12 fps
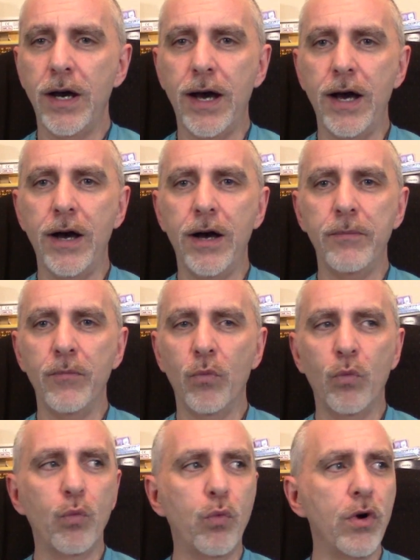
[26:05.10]

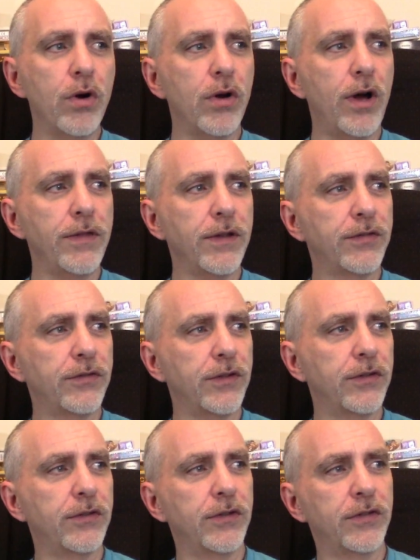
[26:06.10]
We're on the
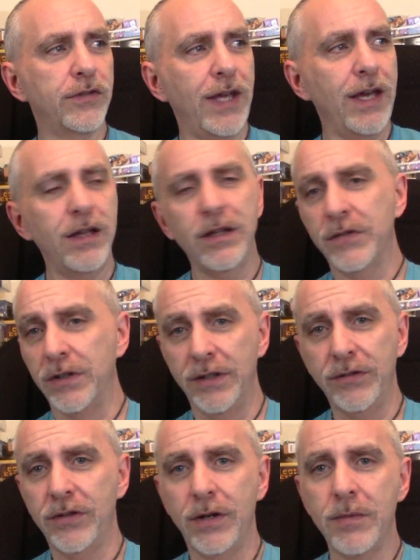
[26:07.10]
scale of the
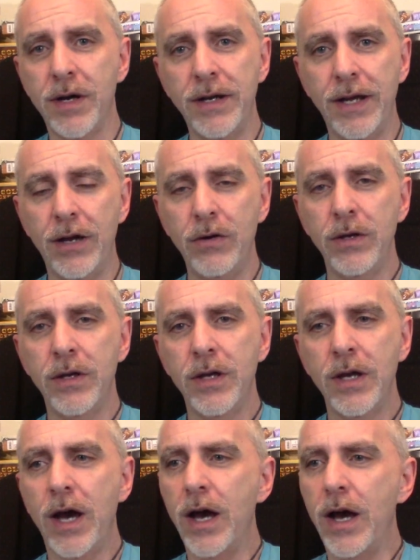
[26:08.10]
list that I'm on now.
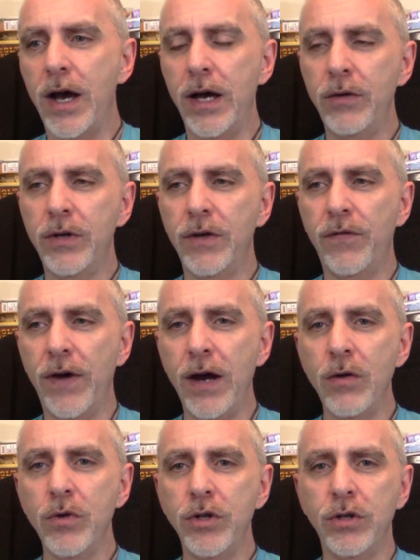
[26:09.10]
If
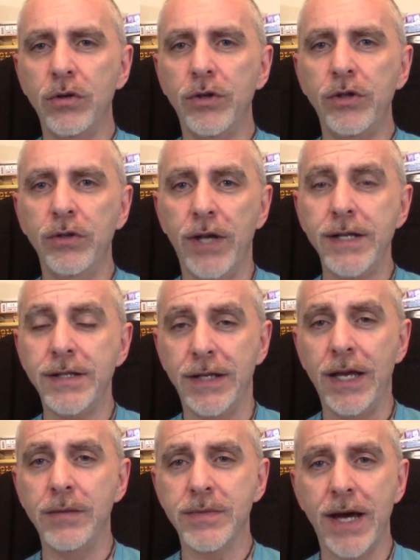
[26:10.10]
I were you and you like the
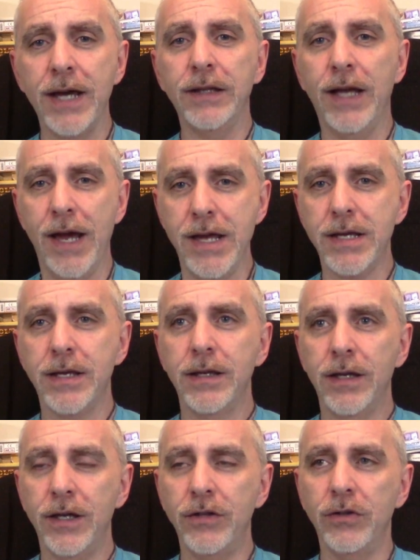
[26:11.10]
games I like,
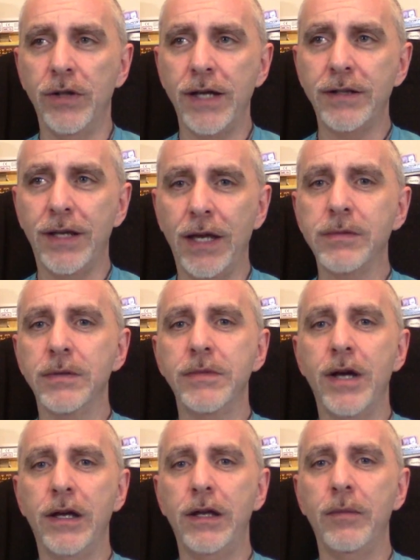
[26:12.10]
and you like the games I'm
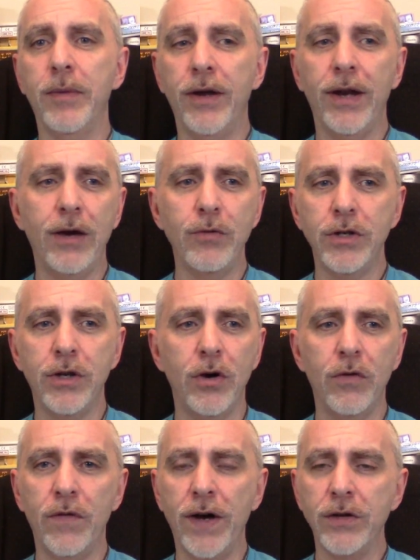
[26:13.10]
talking about, I would
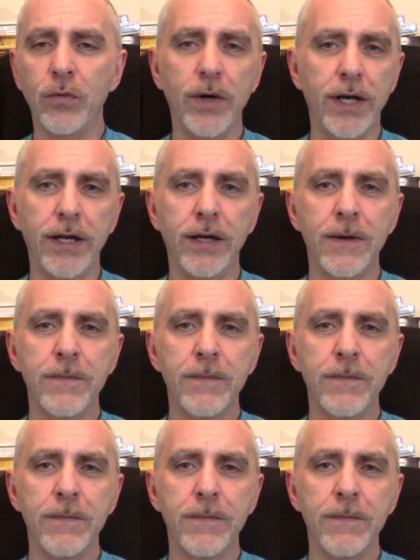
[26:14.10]
go find a way